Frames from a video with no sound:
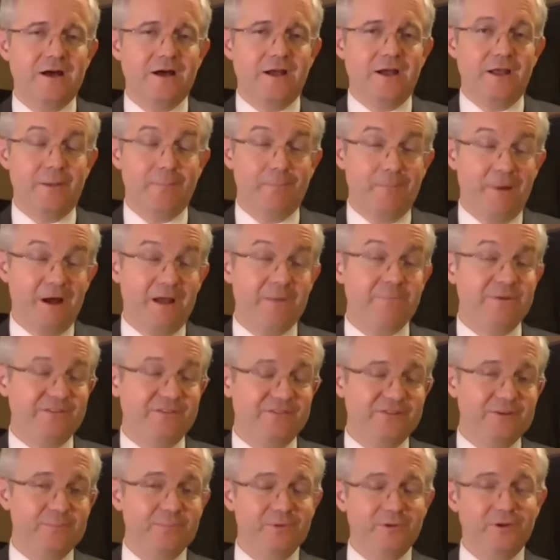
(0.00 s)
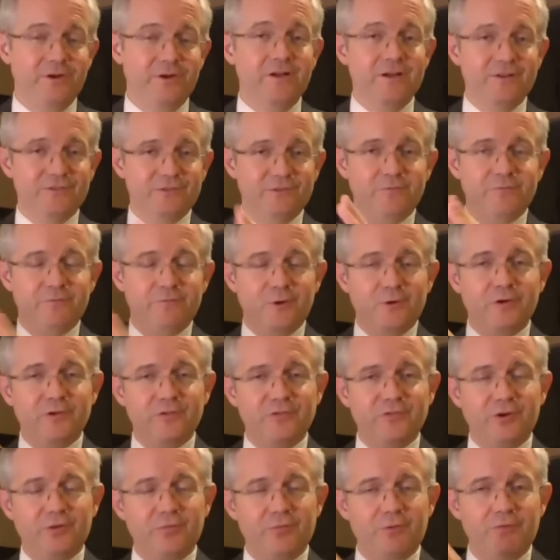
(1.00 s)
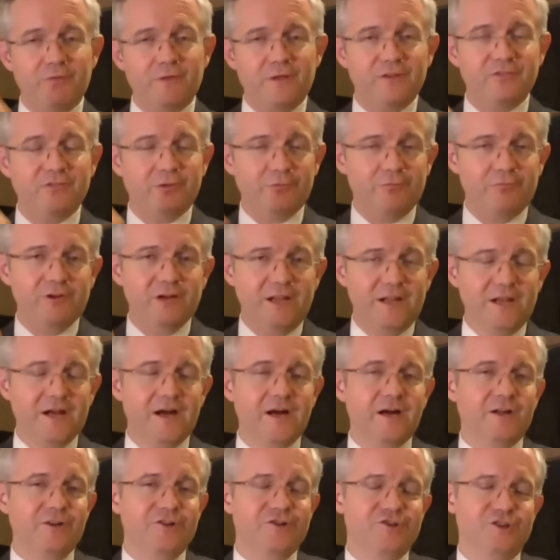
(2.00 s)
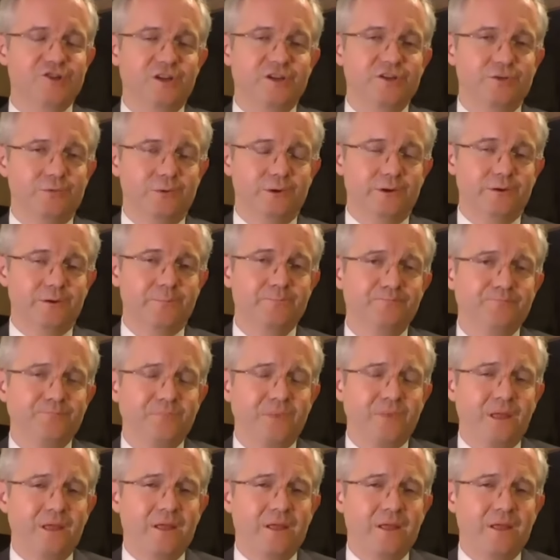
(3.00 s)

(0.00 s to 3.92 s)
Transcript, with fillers: uh, it might be simpler to focus on the things that really are genuine.